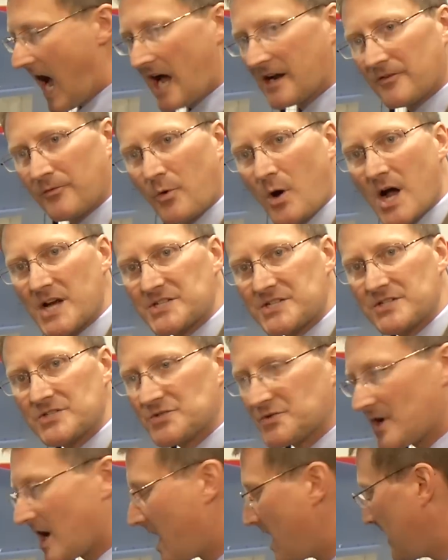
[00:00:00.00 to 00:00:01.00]
Out of washing
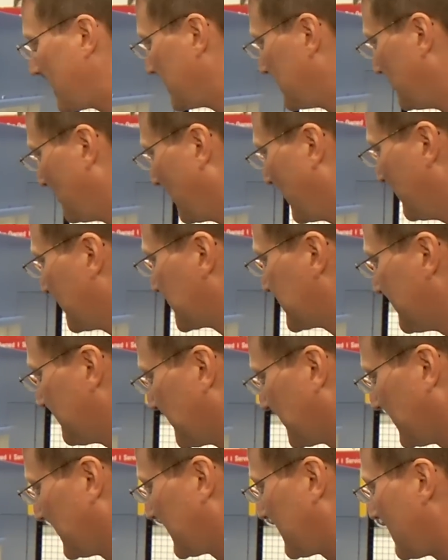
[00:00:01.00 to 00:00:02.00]
drying, we would
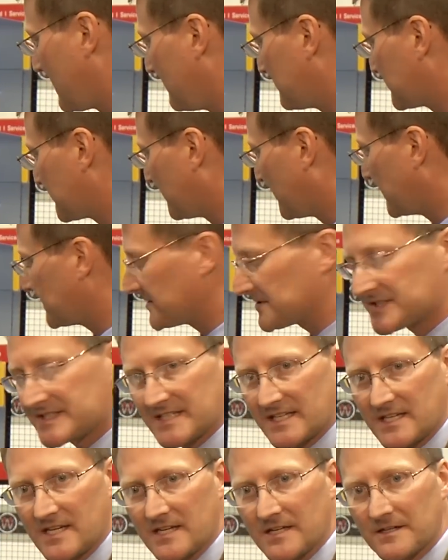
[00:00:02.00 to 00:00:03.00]
typically come to what you
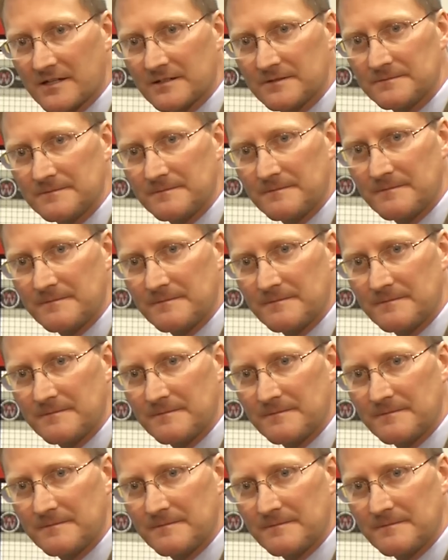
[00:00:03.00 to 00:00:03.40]
see here